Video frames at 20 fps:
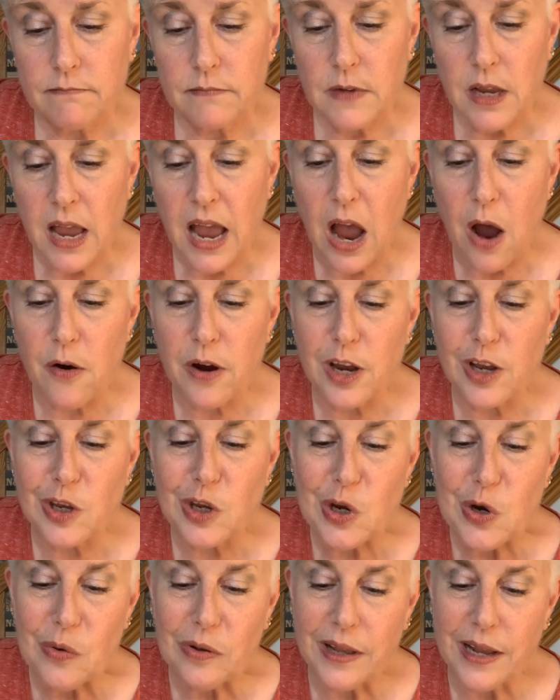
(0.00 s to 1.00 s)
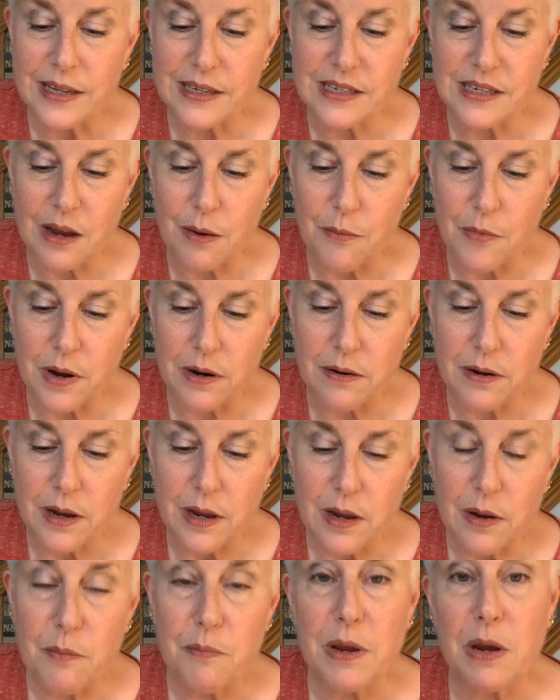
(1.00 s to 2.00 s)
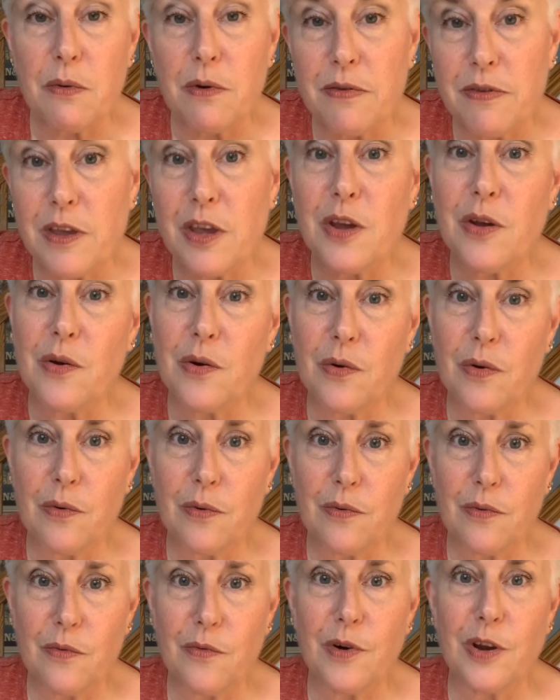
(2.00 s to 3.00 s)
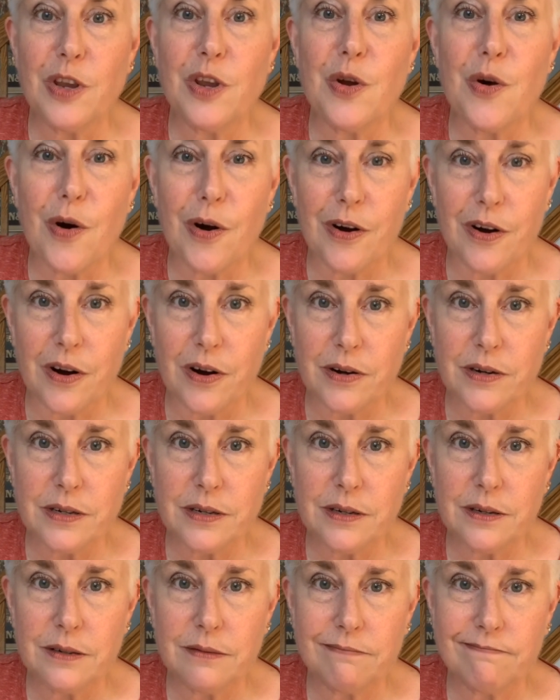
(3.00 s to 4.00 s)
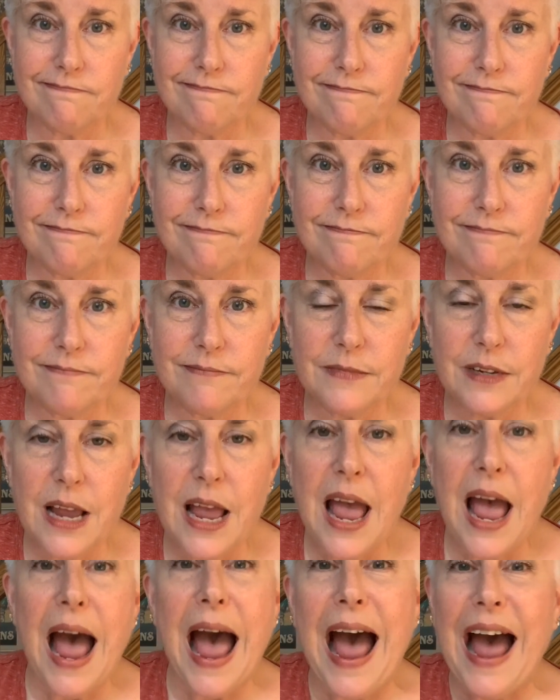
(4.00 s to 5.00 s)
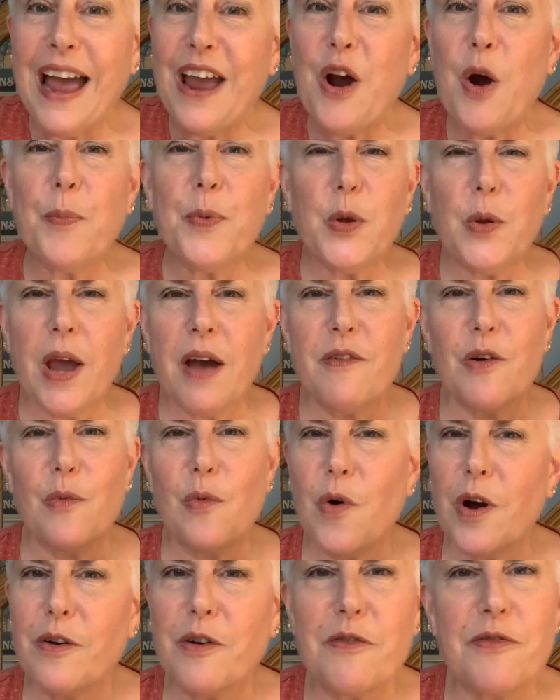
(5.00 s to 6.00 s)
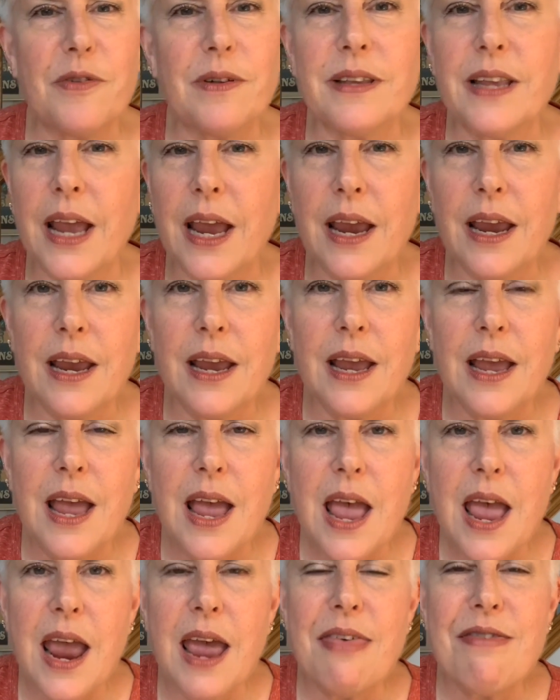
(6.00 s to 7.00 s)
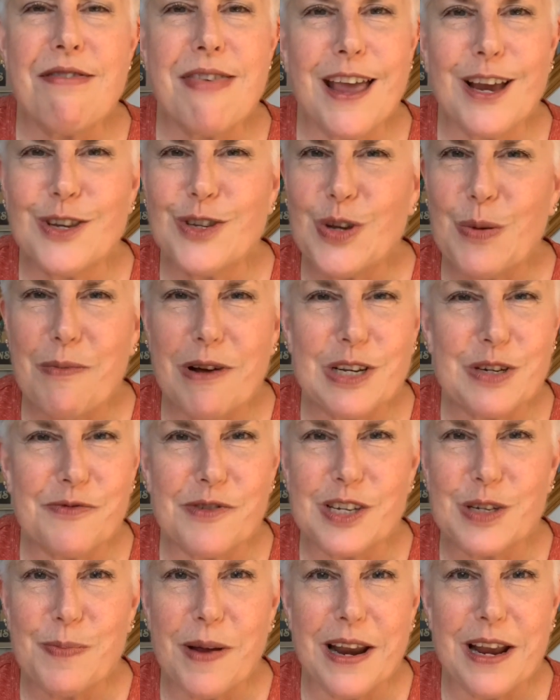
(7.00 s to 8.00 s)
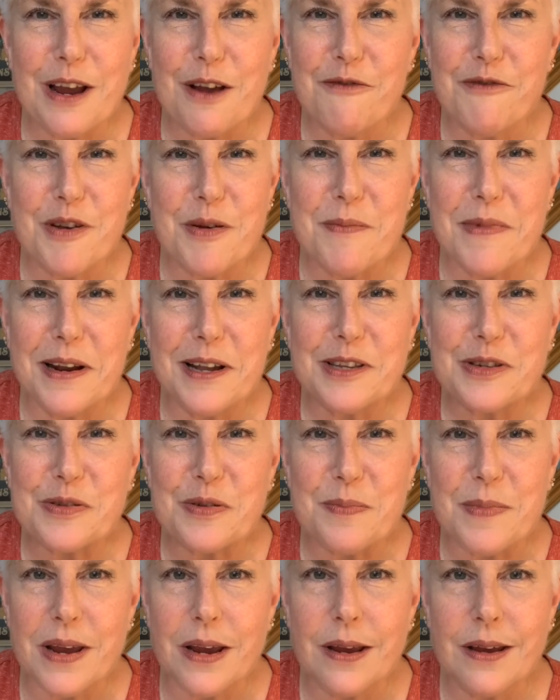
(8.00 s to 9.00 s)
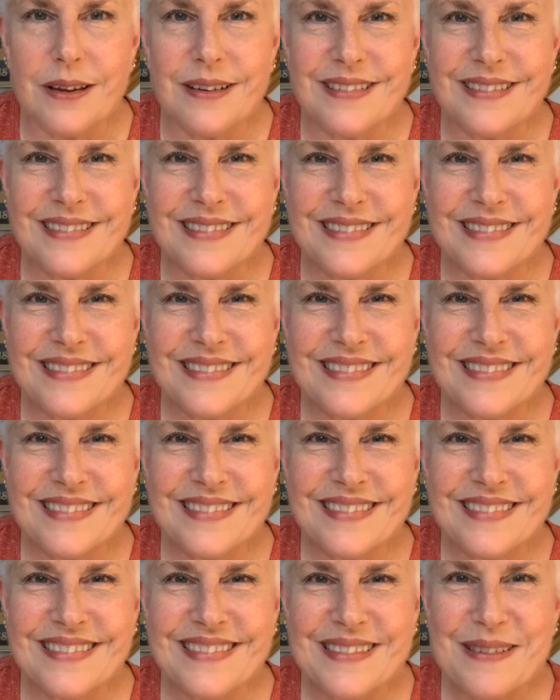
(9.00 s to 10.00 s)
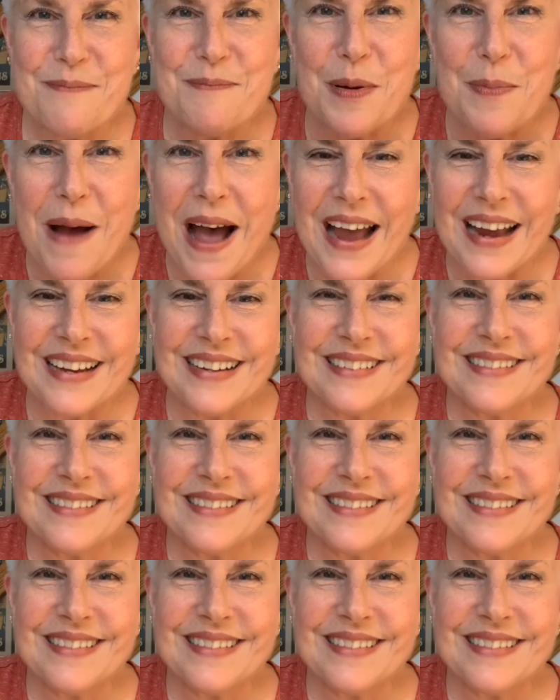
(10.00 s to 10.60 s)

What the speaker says: How can you let someone be with you when you're hurt? I hope you have a wonderful day, and thanks so much for spending a few minutes with me. Bye-bye.